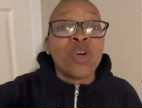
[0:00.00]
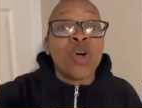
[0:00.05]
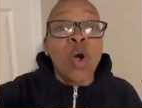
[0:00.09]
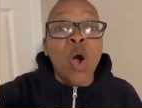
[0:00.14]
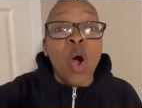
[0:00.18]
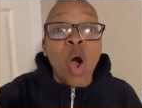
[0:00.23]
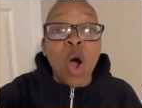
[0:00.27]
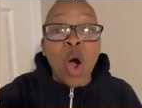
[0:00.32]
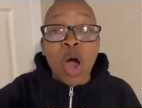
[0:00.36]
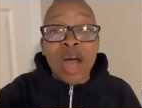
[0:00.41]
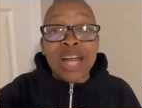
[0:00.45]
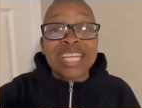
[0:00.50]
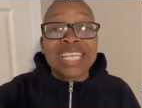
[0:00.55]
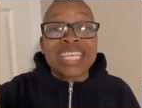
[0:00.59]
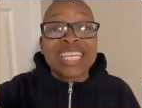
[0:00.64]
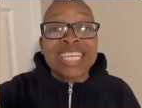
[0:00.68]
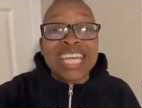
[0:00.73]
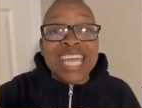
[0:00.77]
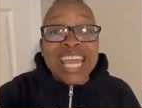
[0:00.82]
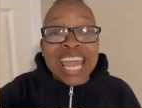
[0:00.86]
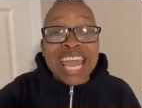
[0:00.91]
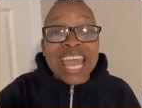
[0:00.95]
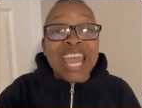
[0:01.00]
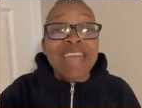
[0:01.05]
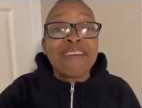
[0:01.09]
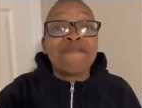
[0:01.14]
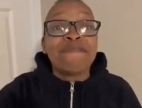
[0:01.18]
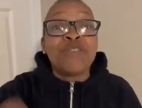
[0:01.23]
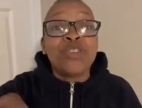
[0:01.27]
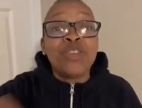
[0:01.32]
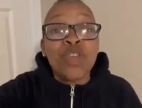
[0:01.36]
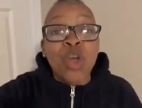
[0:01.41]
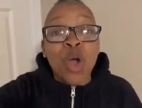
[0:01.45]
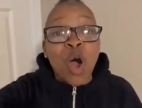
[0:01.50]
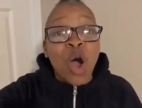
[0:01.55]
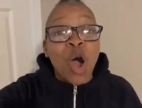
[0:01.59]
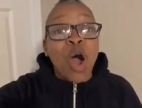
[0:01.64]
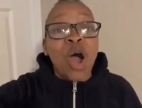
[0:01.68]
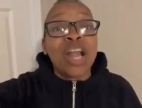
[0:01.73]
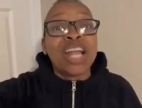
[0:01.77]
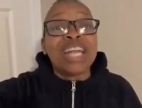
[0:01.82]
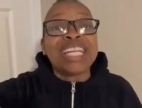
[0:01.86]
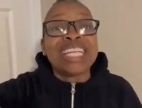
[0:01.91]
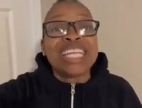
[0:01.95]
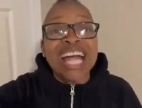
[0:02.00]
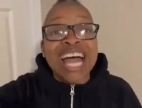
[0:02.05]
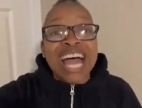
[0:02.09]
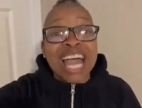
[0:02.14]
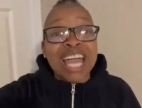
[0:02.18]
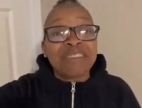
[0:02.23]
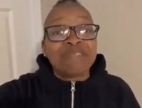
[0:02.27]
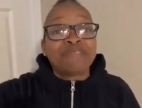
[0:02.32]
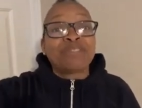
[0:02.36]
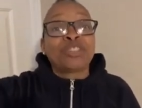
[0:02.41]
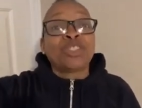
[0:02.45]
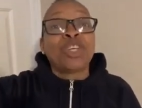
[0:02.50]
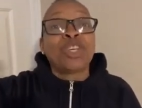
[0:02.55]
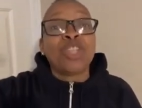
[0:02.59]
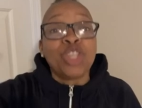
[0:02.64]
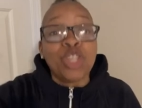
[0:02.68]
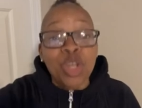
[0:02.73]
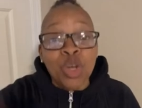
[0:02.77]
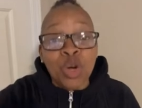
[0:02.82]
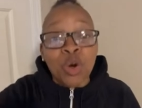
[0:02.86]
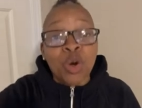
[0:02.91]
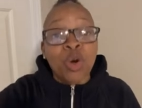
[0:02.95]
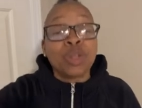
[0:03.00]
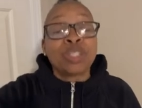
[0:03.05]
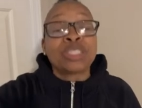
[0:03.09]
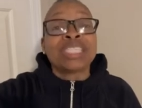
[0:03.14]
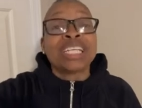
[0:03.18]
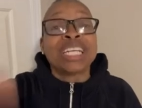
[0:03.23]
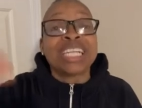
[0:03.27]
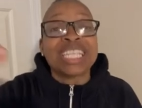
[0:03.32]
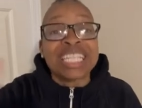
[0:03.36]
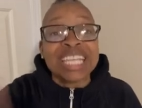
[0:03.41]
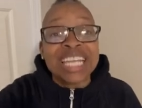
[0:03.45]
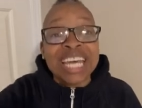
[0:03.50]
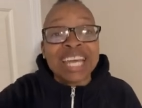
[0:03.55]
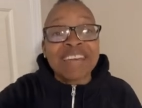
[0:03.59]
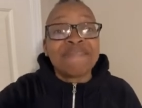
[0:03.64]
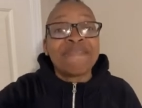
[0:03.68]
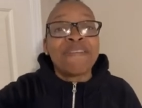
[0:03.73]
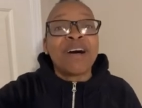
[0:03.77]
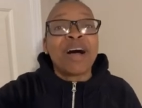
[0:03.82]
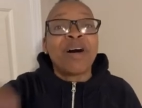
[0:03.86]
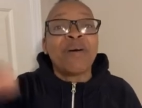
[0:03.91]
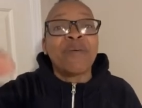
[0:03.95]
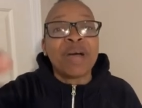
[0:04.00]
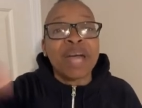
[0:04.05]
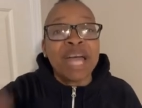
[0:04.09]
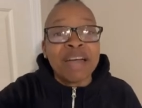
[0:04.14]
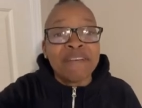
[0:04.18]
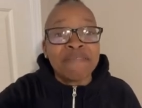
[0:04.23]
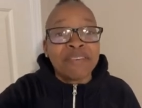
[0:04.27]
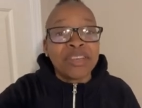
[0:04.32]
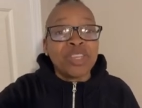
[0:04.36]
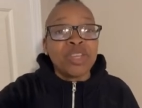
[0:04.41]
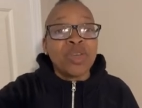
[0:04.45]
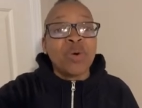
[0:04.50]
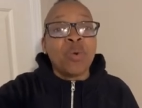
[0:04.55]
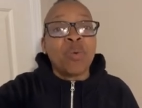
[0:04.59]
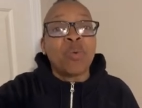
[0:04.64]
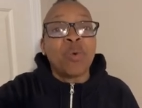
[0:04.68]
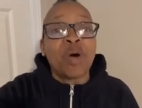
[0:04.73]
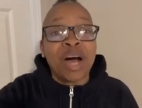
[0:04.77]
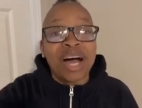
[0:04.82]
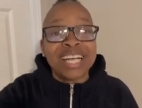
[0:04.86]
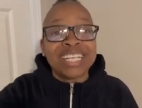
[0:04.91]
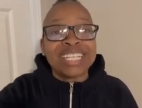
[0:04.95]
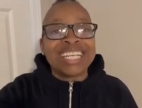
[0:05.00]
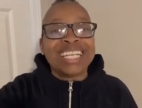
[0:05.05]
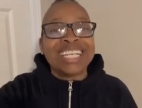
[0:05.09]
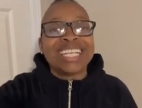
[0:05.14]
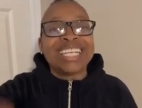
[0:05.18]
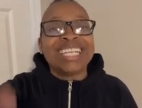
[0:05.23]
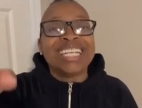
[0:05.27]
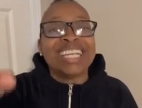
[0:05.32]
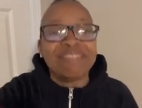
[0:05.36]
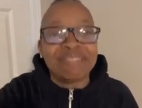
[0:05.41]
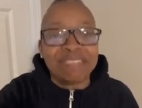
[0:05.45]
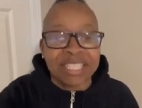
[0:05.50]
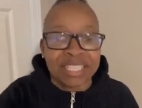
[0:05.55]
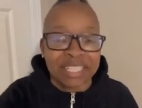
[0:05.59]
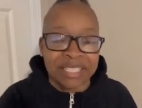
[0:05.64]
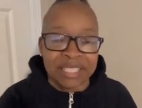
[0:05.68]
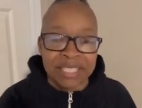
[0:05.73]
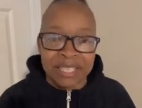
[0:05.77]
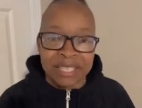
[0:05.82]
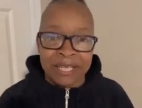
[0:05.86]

God gave your life to you to live however you want to live it.